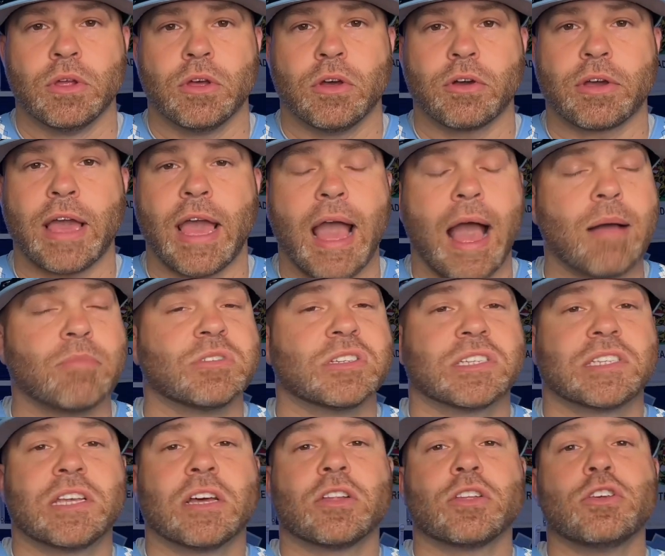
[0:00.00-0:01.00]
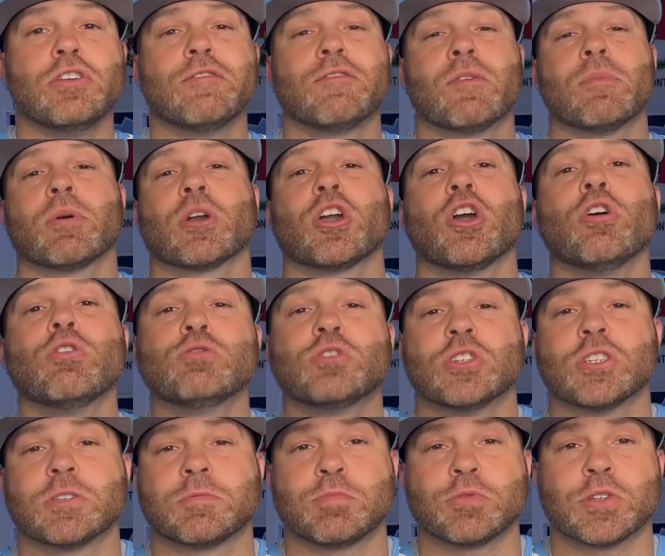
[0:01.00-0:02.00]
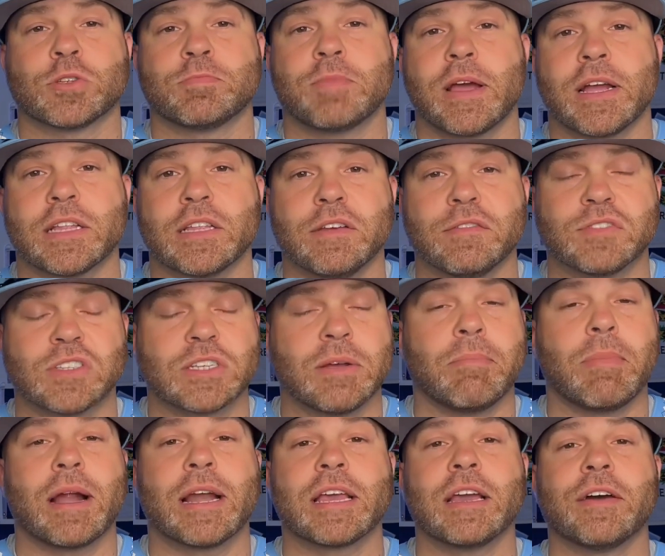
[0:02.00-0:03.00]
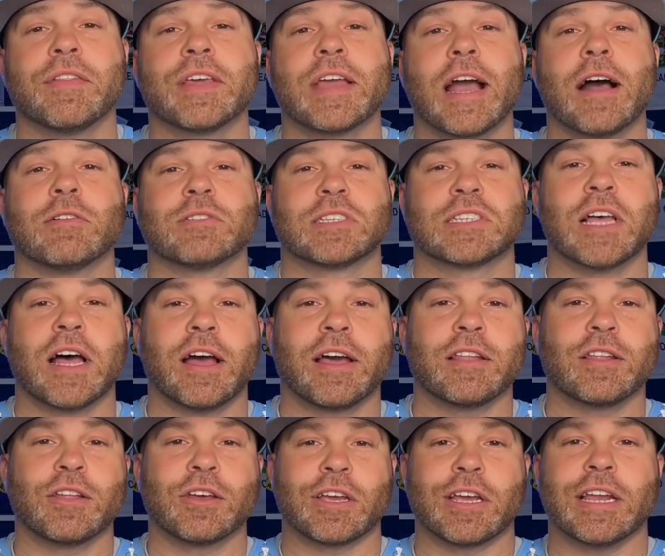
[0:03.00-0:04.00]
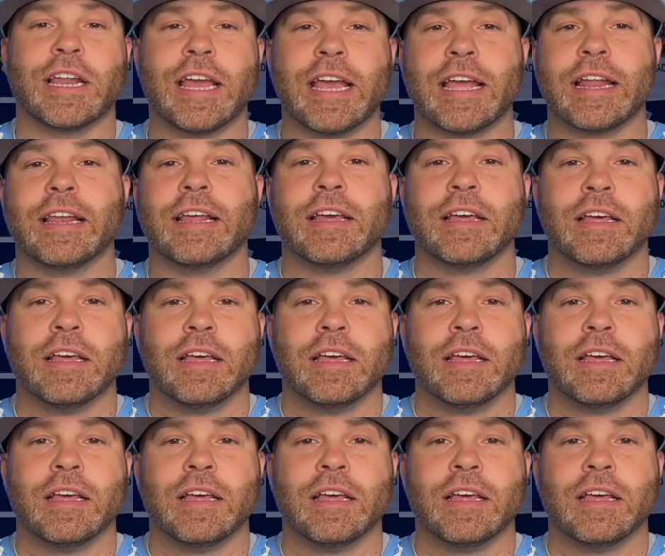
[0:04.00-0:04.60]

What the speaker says: Okay, I'm just telling you from a coach's perspective, somebody on the outside looking in,